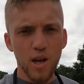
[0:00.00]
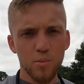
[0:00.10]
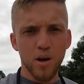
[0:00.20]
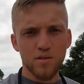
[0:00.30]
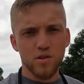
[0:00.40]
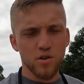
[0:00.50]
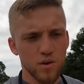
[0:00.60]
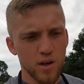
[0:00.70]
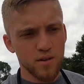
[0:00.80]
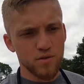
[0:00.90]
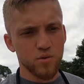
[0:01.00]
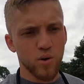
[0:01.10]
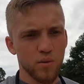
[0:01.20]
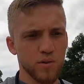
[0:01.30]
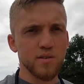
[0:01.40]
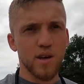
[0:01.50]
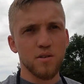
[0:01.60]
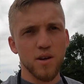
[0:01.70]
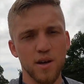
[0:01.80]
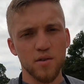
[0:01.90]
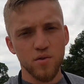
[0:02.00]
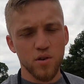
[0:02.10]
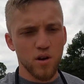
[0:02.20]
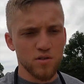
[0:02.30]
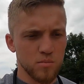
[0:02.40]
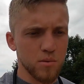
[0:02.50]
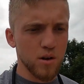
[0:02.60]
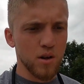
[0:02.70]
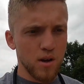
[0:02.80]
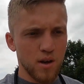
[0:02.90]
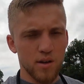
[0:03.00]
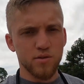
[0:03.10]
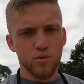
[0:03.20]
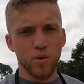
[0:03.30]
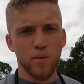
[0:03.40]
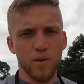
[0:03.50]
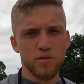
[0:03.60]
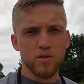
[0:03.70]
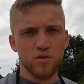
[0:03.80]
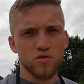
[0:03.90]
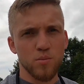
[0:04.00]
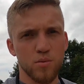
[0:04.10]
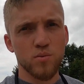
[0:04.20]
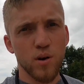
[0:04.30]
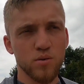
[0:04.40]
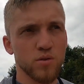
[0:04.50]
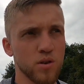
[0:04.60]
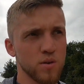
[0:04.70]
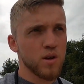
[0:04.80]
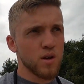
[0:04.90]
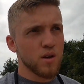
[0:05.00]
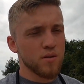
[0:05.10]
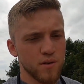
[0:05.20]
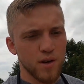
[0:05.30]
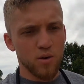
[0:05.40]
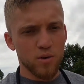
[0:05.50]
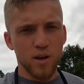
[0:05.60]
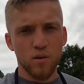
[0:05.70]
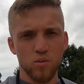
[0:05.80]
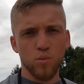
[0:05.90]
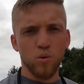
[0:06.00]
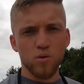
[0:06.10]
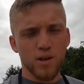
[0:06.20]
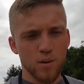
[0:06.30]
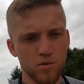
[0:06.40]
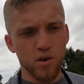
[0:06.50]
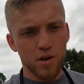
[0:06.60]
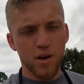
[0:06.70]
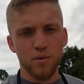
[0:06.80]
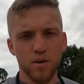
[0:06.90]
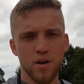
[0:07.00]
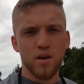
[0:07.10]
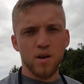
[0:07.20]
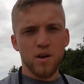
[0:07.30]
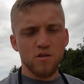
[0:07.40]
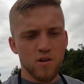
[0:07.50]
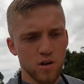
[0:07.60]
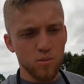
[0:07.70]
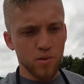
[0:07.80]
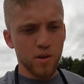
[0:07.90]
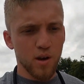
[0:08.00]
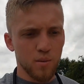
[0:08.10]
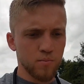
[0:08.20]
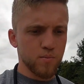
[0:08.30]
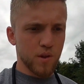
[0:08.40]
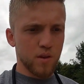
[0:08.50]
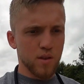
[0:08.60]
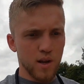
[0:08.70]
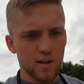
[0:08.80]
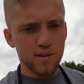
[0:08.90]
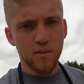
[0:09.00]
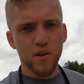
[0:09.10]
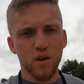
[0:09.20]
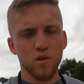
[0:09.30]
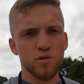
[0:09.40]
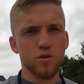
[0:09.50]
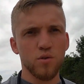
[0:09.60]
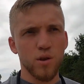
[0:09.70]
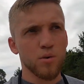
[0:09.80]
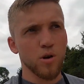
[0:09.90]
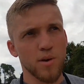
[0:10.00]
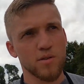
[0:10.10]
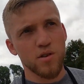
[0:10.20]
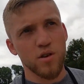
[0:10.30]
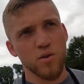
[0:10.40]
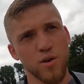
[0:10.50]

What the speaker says: head back to the unit, sort out these alligators for the customer and sort out their sun strip as well. So for now, get Lord walked, get him tired out, crack on with the last errand that I've got to do, then we'll go back to the